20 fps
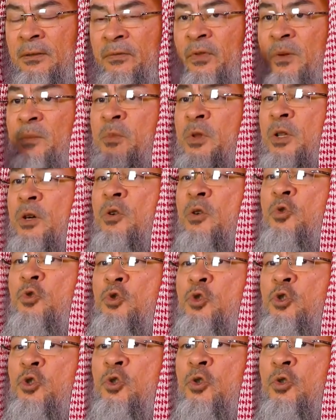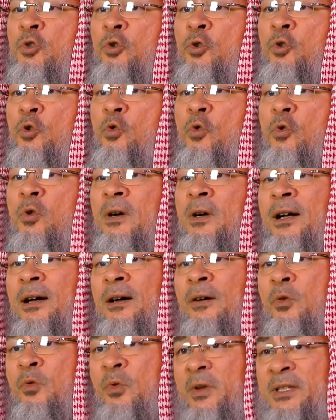from those who, are,
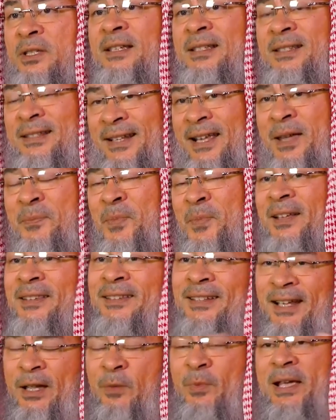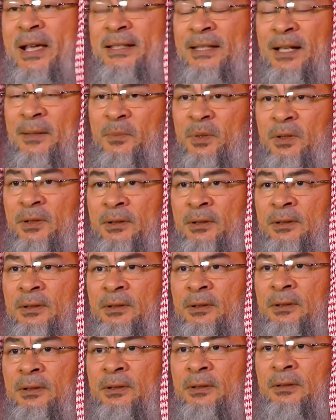who is asleep until he wakes up.
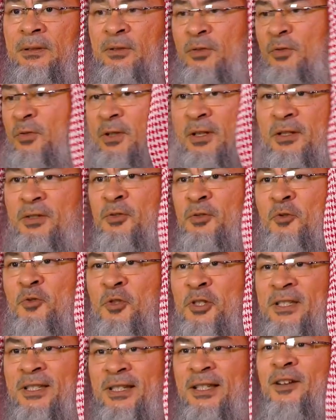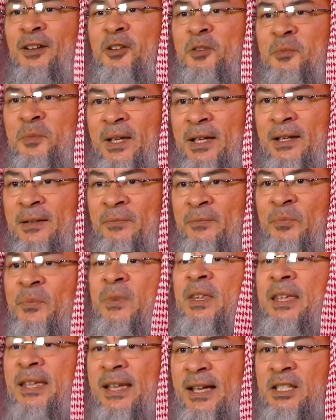So there's no sin on me.
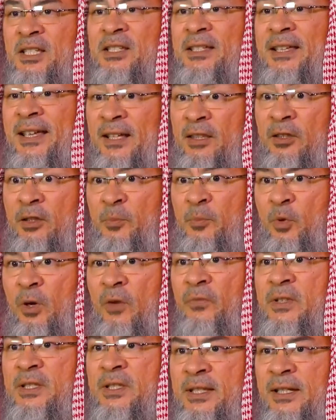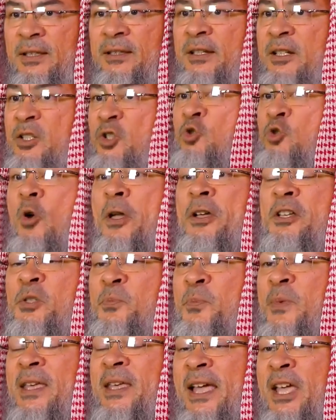Yes, yet the Prophet said there's no
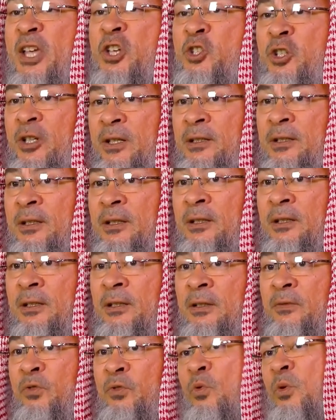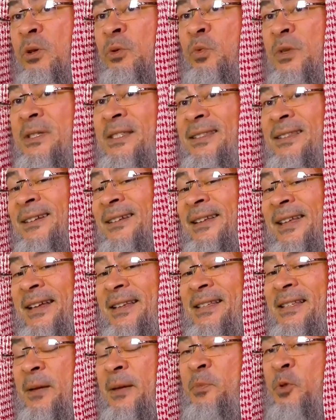expiation for what was done
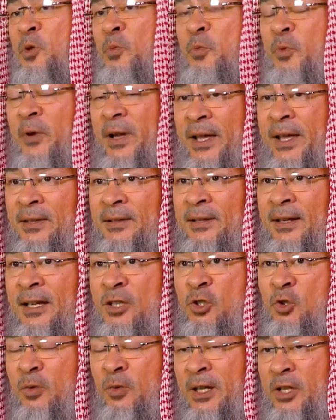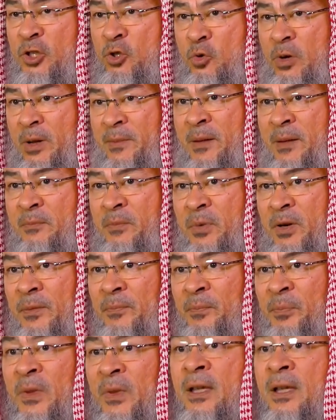except to pray it as soon as you remember.